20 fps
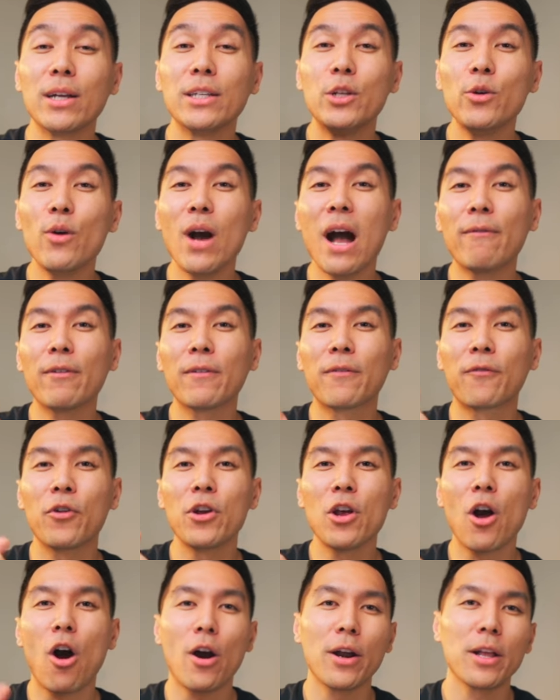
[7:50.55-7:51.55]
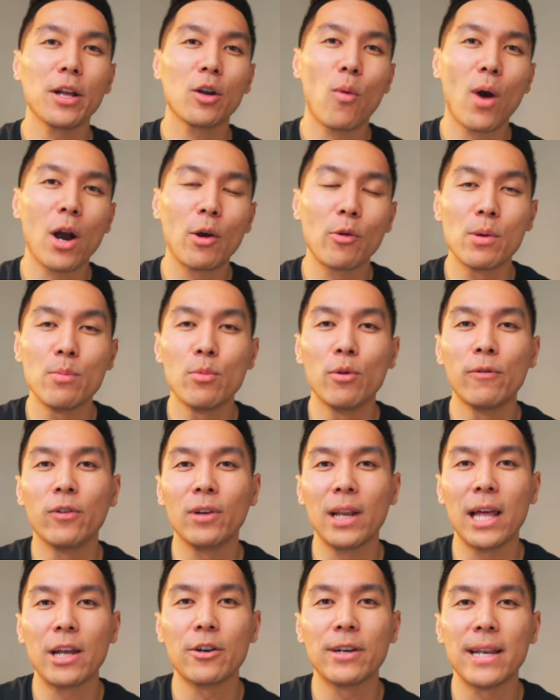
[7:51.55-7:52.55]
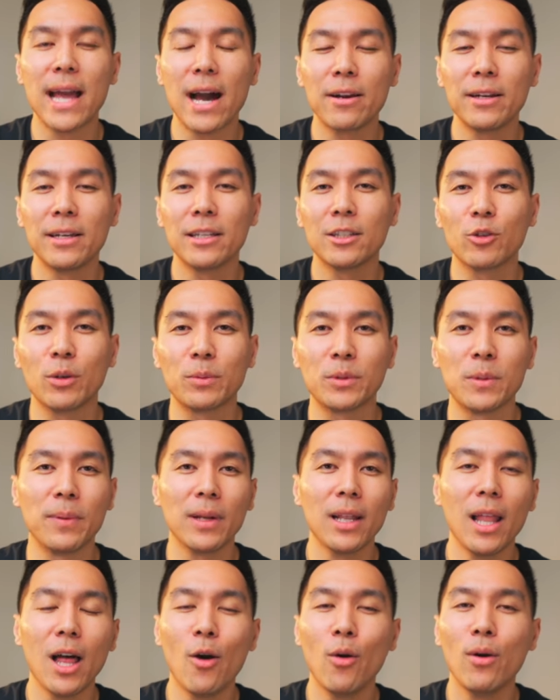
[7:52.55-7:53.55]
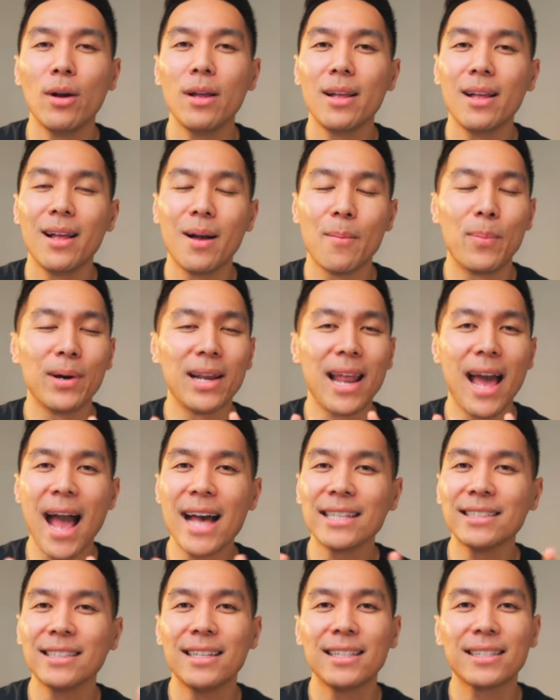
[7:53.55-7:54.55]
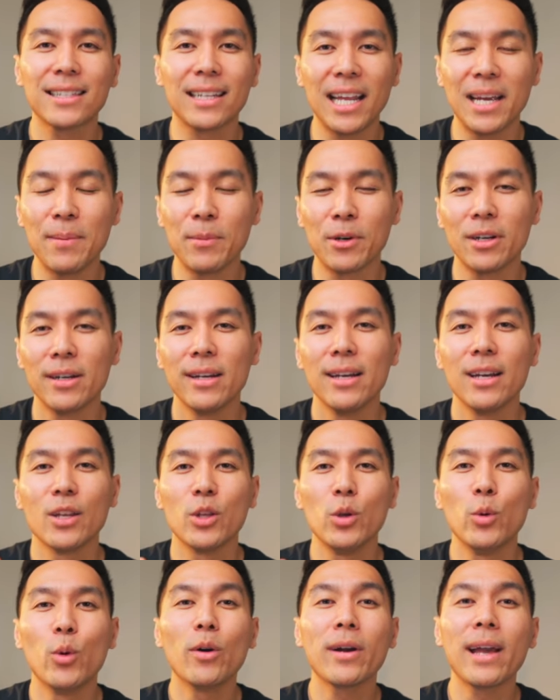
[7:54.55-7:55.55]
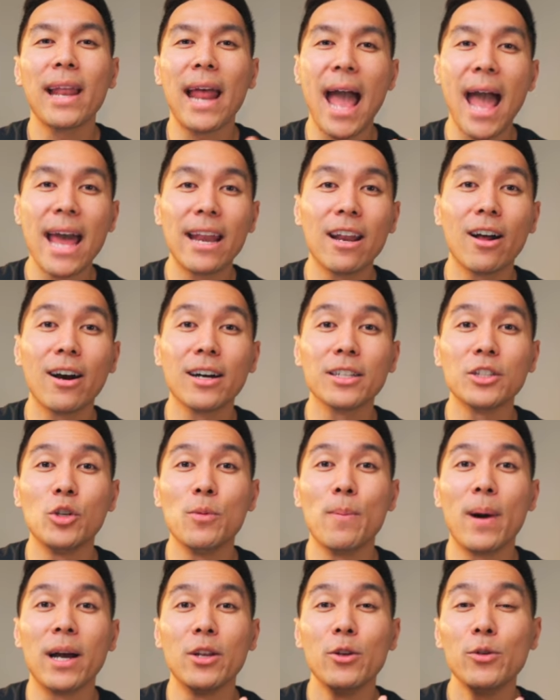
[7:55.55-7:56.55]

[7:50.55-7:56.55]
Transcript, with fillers: I do have a free hard inquiry removal letter down in the description below. But as a disclaimer, you will get added on to my